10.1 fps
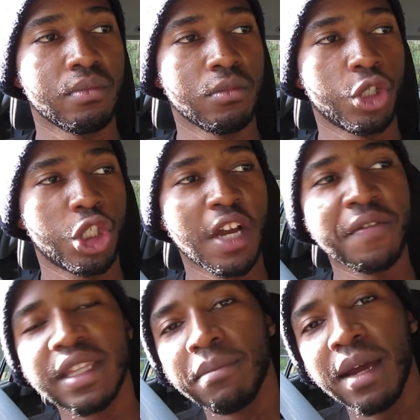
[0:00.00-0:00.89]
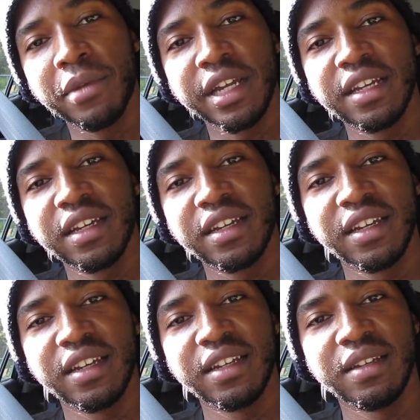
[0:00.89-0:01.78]
shoving the memory
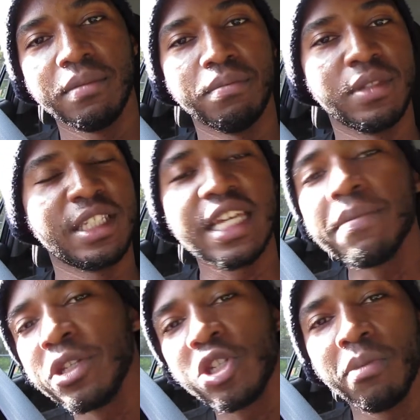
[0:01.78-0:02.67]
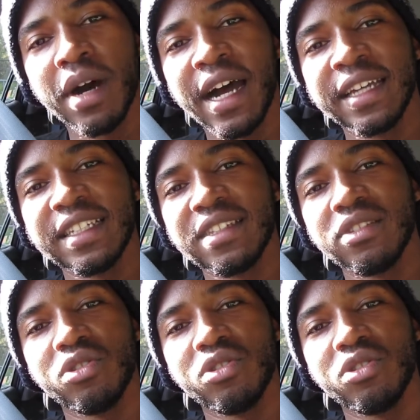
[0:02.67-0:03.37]
deep into your mind and